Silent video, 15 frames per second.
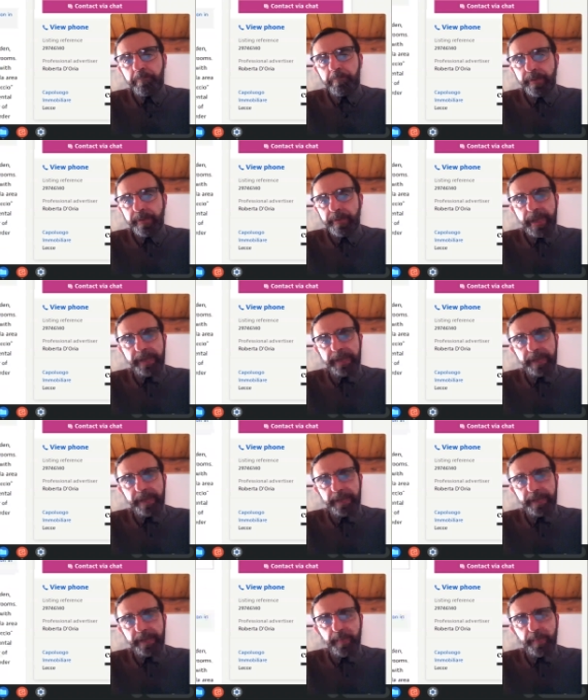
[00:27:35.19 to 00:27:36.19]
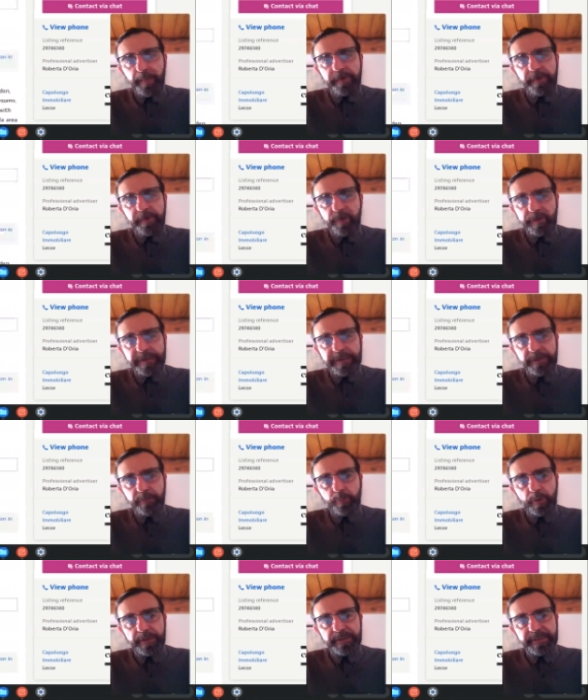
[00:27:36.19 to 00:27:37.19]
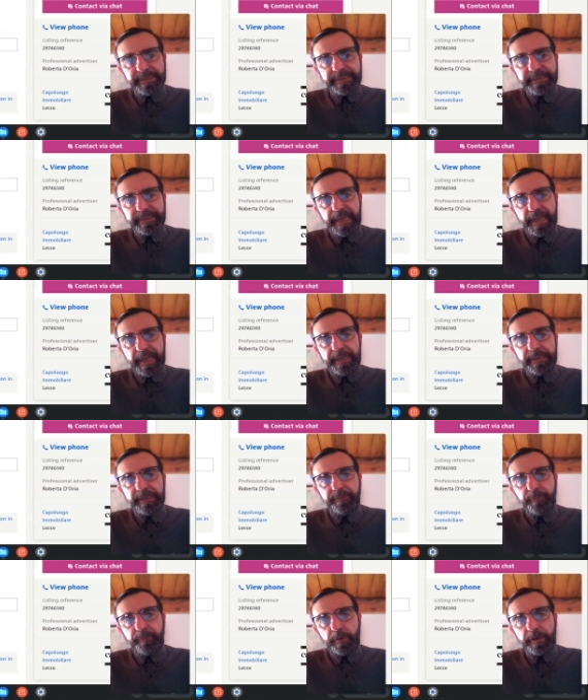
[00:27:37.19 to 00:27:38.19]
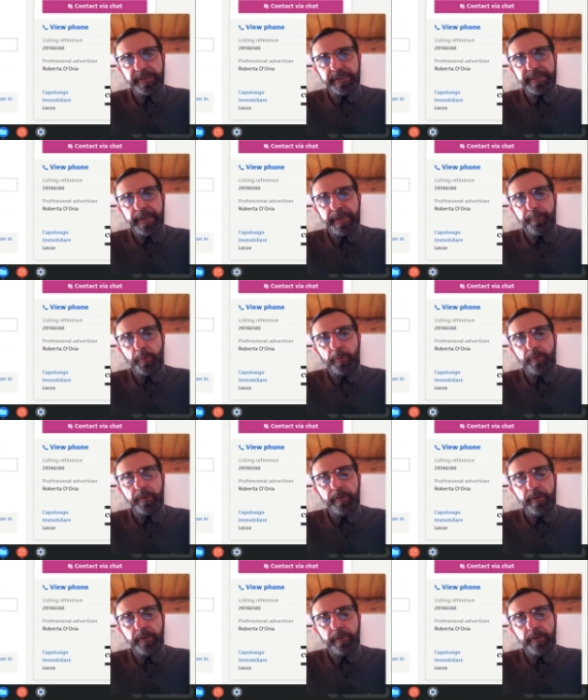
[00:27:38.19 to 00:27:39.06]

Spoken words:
Then it will be interesting to understand, for example,